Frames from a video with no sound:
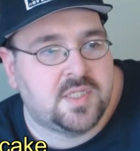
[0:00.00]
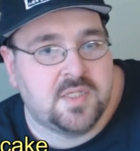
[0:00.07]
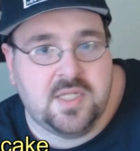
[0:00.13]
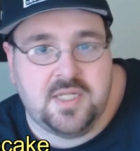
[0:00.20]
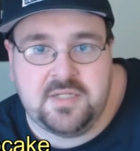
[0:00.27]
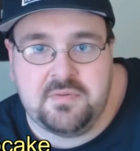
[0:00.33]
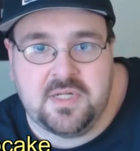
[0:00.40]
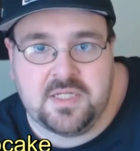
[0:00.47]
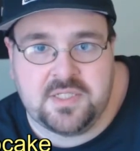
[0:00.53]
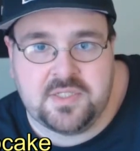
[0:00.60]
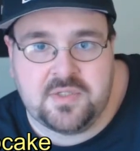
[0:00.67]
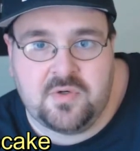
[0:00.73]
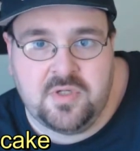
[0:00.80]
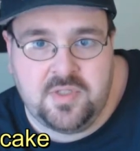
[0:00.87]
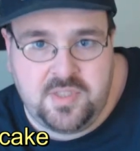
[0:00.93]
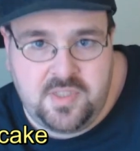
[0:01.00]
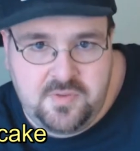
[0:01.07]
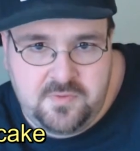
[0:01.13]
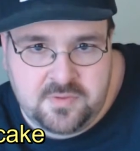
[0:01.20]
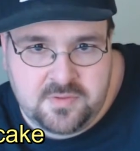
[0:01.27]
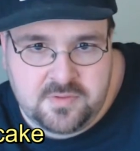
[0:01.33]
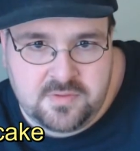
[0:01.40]
So that's what I started
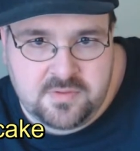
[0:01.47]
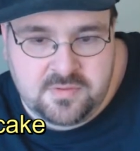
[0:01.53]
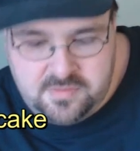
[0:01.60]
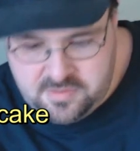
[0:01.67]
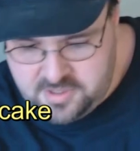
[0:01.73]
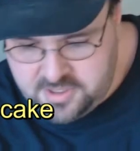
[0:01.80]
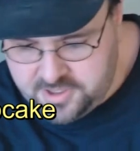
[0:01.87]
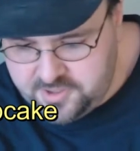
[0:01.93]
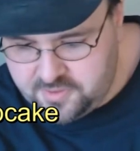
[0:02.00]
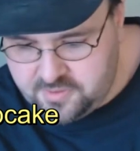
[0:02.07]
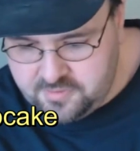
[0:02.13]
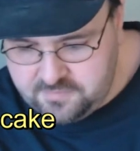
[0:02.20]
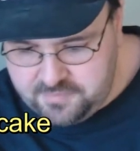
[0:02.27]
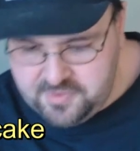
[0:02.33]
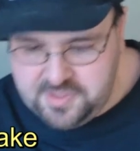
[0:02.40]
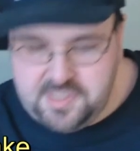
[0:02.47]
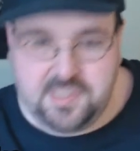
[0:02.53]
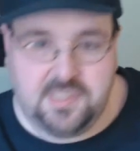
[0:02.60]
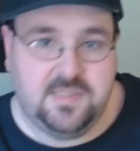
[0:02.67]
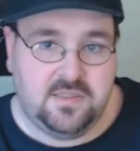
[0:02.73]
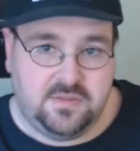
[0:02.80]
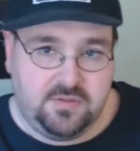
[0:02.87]
doing. I started putting
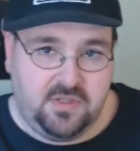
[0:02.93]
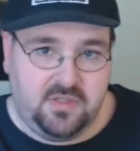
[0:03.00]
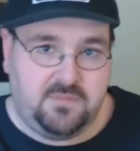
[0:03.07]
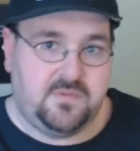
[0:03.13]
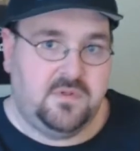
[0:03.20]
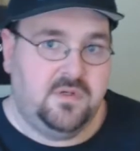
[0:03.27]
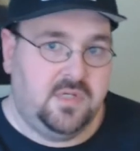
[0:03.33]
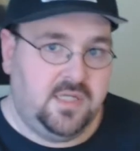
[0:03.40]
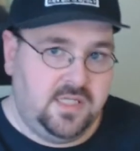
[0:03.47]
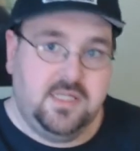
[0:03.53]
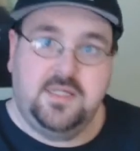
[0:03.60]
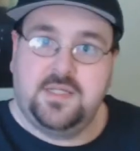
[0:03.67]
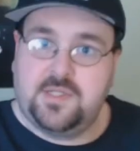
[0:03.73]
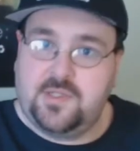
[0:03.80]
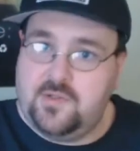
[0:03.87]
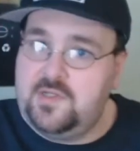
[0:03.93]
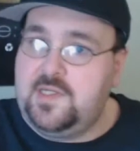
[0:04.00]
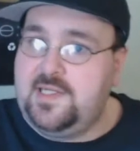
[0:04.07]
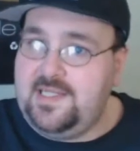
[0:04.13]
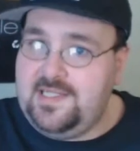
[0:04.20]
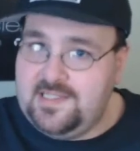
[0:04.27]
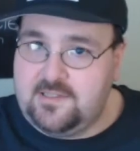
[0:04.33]
it in a dripper and it
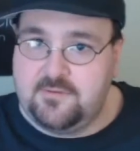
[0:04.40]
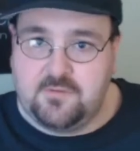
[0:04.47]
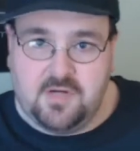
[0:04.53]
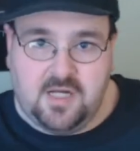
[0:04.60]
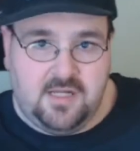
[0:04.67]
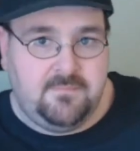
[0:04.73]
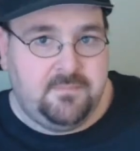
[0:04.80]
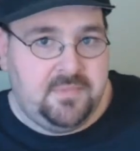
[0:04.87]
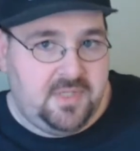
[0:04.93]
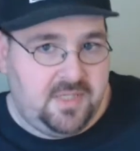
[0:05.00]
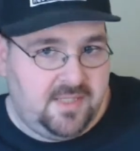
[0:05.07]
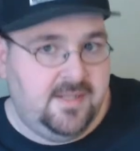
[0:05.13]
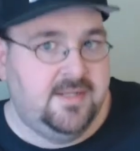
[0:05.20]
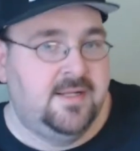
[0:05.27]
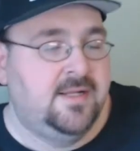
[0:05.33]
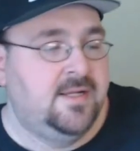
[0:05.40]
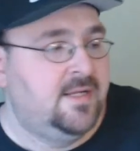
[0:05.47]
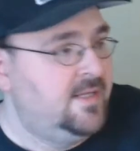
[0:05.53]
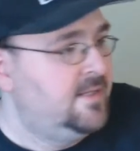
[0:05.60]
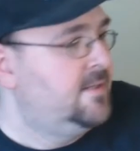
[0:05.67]
started tasting right. But